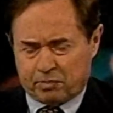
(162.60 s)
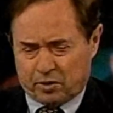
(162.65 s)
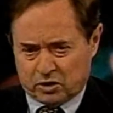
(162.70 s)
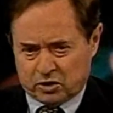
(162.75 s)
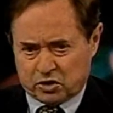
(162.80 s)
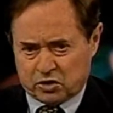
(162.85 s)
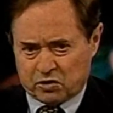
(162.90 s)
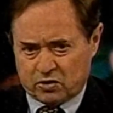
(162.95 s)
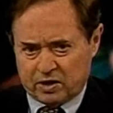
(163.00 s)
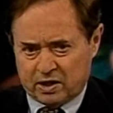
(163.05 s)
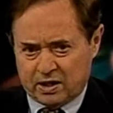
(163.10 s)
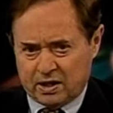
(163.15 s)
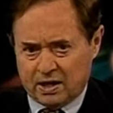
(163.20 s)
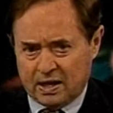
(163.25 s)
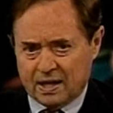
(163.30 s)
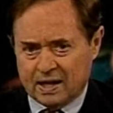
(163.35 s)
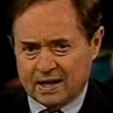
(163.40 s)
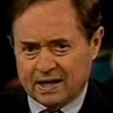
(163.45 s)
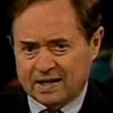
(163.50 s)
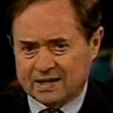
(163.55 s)
posturing?
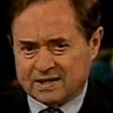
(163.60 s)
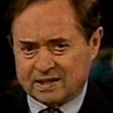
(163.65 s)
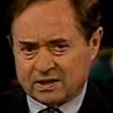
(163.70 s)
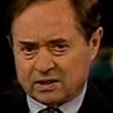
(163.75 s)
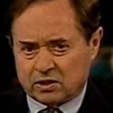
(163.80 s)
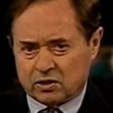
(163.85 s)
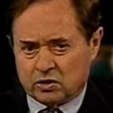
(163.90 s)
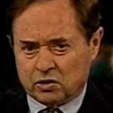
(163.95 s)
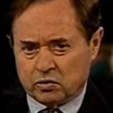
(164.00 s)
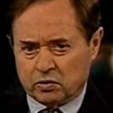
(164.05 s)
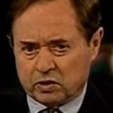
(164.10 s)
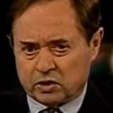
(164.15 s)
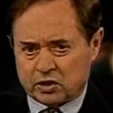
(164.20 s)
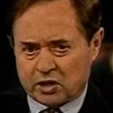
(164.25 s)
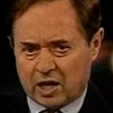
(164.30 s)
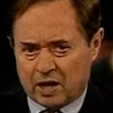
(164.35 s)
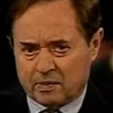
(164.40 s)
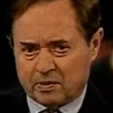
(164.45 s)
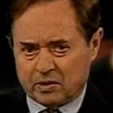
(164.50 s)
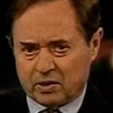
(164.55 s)
Is it to do with
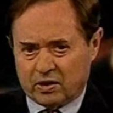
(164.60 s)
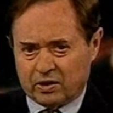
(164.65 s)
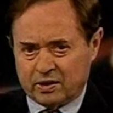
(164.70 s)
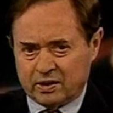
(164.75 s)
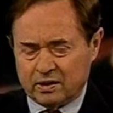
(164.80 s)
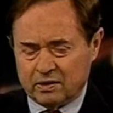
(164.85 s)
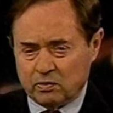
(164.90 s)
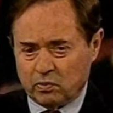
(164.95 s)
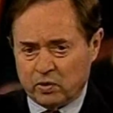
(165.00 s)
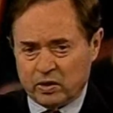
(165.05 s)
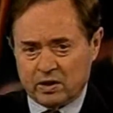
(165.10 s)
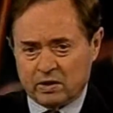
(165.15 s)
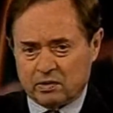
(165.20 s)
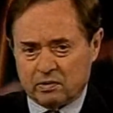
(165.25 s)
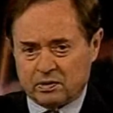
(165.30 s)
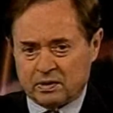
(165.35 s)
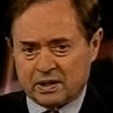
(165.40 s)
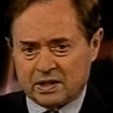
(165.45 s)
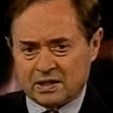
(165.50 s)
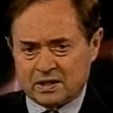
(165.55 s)
shame and honor? We,
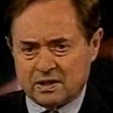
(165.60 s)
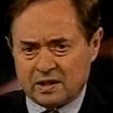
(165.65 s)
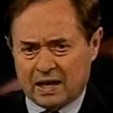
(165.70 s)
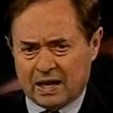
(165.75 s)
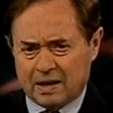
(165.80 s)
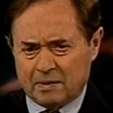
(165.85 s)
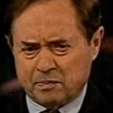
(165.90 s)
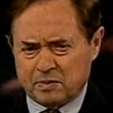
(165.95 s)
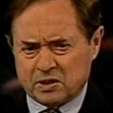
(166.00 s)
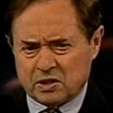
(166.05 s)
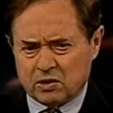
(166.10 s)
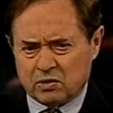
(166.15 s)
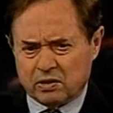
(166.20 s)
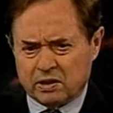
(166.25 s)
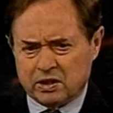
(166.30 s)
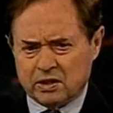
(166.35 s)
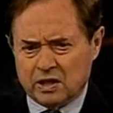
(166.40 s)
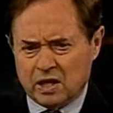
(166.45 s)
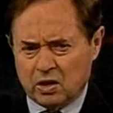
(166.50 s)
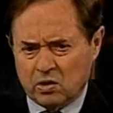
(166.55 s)
there's
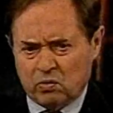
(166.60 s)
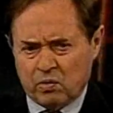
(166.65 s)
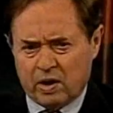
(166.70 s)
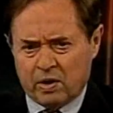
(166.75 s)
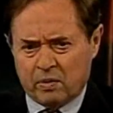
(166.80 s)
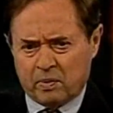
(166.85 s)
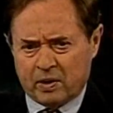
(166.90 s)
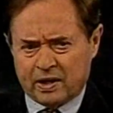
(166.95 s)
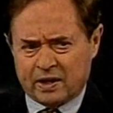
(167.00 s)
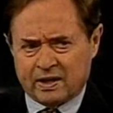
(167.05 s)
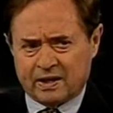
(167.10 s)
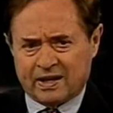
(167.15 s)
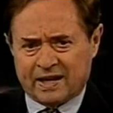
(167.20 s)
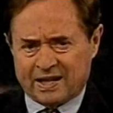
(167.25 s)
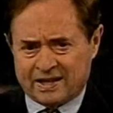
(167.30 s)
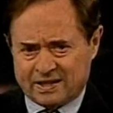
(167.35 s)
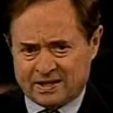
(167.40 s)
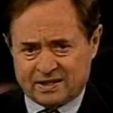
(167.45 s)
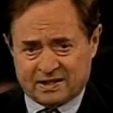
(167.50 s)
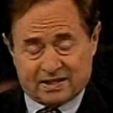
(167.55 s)
absolutely no way we can
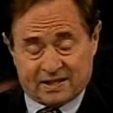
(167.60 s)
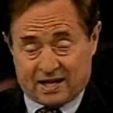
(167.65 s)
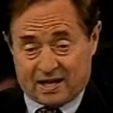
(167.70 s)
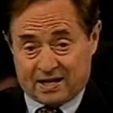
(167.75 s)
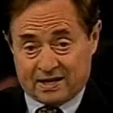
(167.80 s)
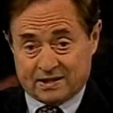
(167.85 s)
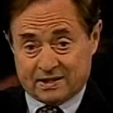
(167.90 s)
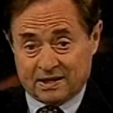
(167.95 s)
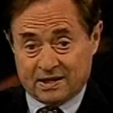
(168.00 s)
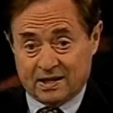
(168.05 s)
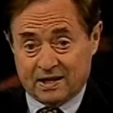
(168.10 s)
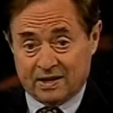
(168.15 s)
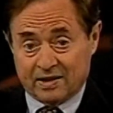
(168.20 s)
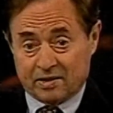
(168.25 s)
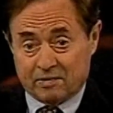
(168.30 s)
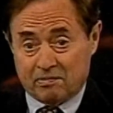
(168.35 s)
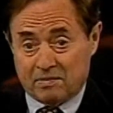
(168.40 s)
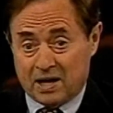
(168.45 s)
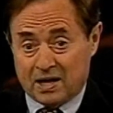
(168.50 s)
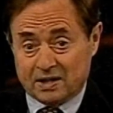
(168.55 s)
get inside
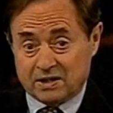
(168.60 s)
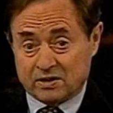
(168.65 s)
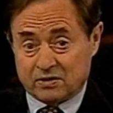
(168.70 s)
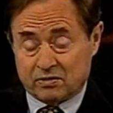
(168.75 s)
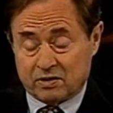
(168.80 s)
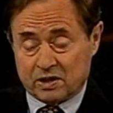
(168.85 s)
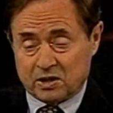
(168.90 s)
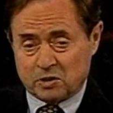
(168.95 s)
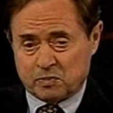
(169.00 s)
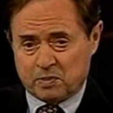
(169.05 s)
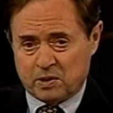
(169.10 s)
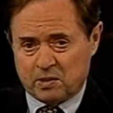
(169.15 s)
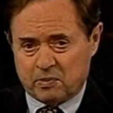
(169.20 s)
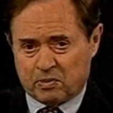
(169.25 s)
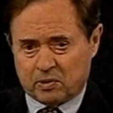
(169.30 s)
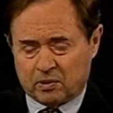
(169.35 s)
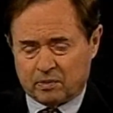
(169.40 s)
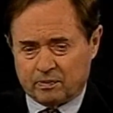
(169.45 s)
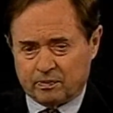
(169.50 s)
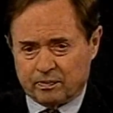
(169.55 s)
the minds of those
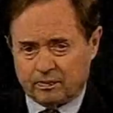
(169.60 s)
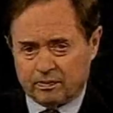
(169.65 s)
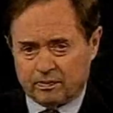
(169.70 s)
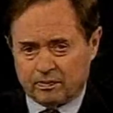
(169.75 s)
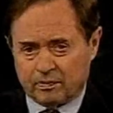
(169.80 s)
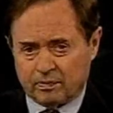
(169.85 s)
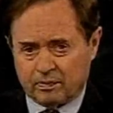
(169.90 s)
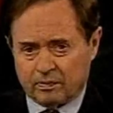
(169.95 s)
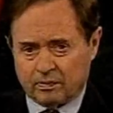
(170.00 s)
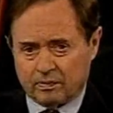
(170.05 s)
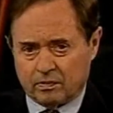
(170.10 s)
people. Mm.